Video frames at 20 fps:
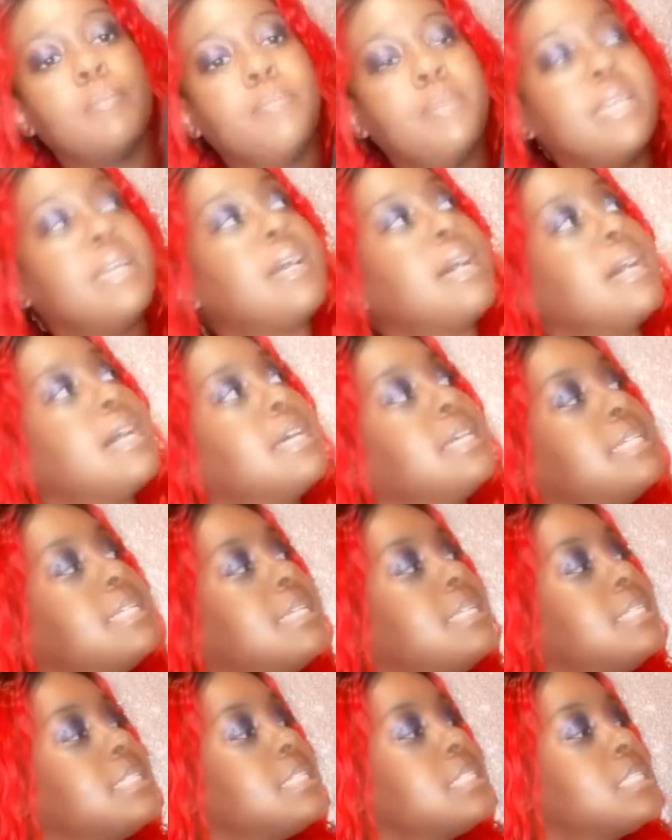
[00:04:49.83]

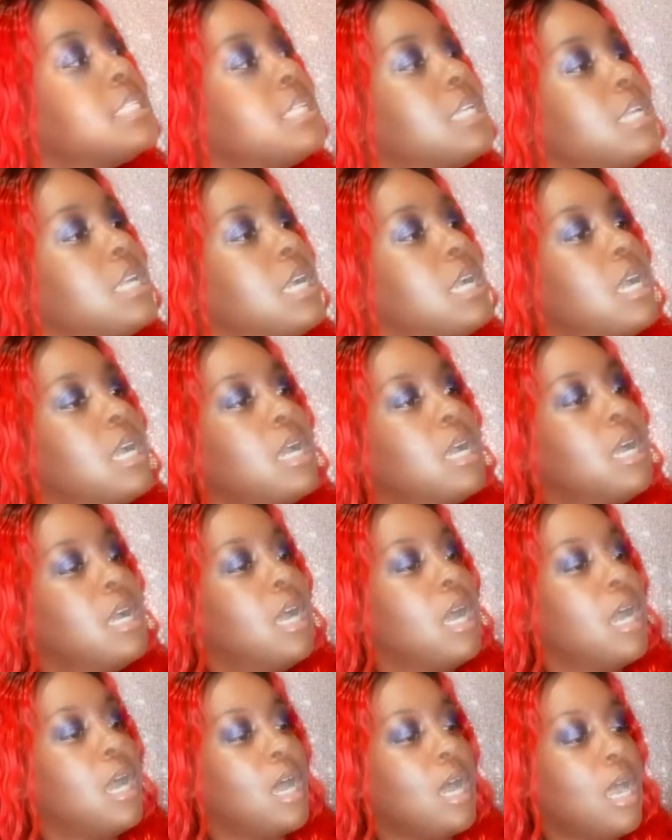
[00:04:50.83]
because
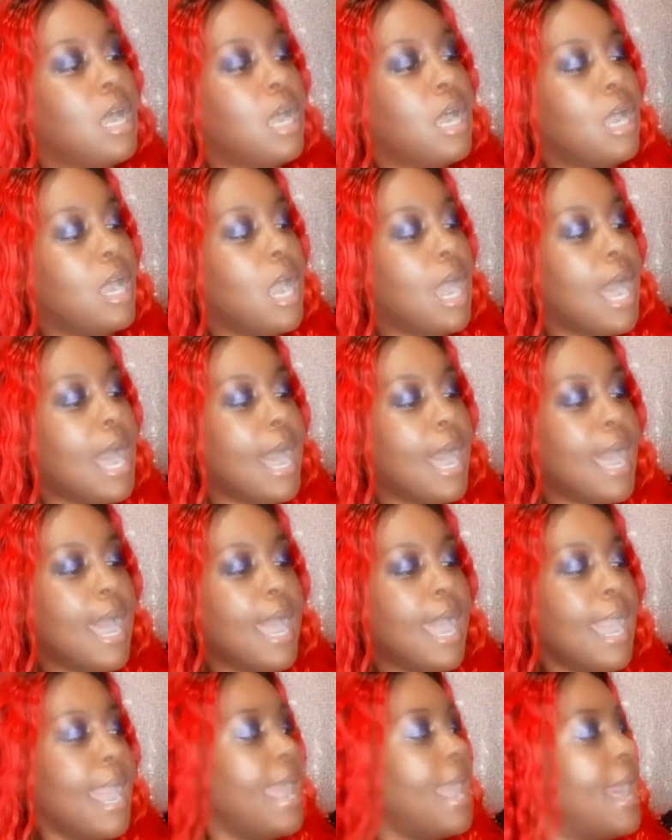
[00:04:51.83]

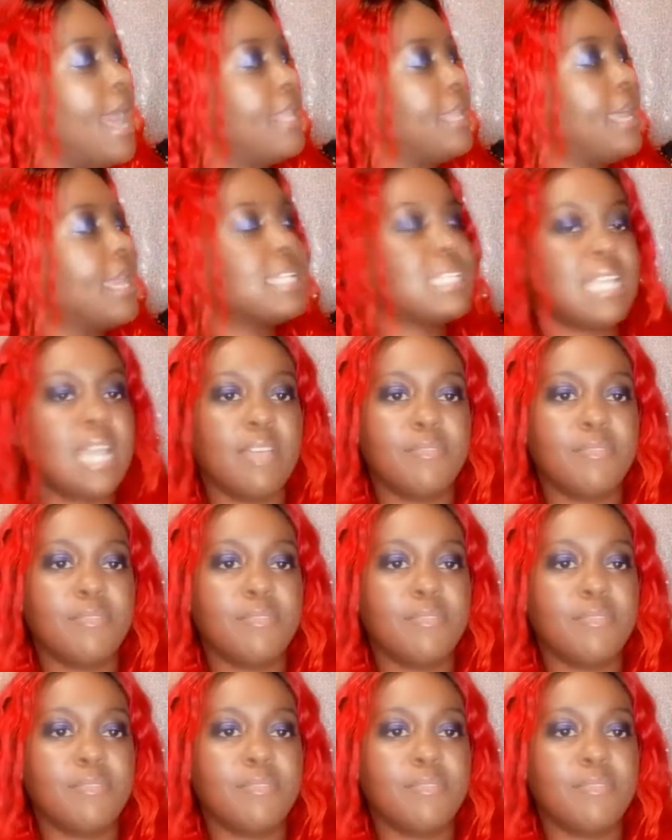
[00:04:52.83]
I, like I said,